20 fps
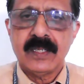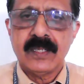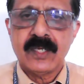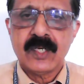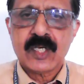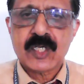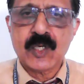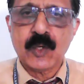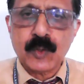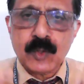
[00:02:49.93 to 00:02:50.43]

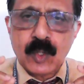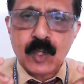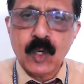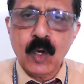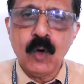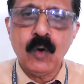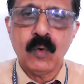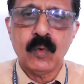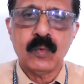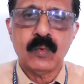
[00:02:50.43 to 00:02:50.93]
should
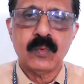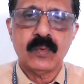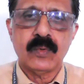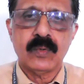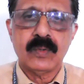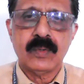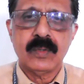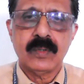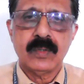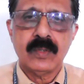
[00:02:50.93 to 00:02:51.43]
know
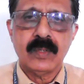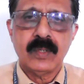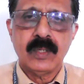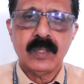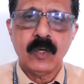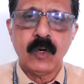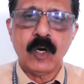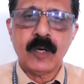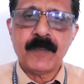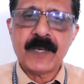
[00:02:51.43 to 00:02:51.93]

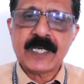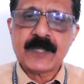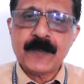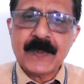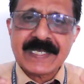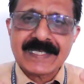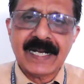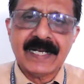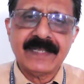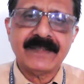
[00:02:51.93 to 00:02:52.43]
or must be
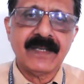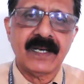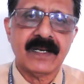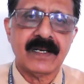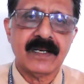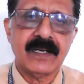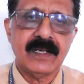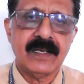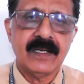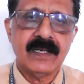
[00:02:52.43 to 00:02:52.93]

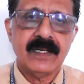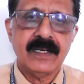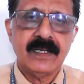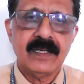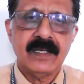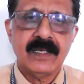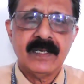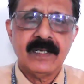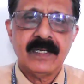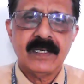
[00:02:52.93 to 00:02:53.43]
certain
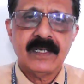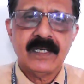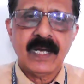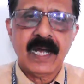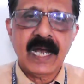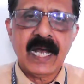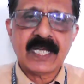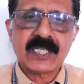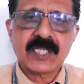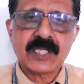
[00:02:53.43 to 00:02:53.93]

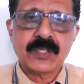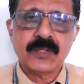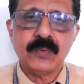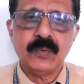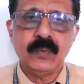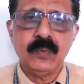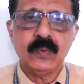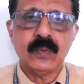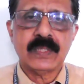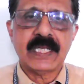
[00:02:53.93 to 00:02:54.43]
as
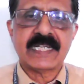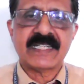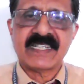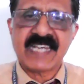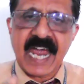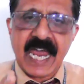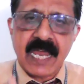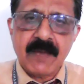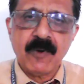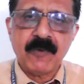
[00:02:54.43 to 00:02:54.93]
to the
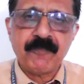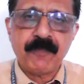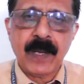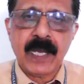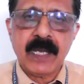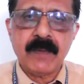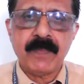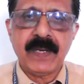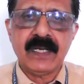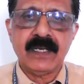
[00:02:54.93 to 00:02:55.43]
time of
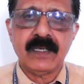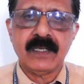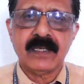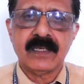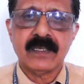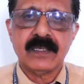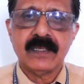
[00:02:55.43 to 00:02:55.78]
payment,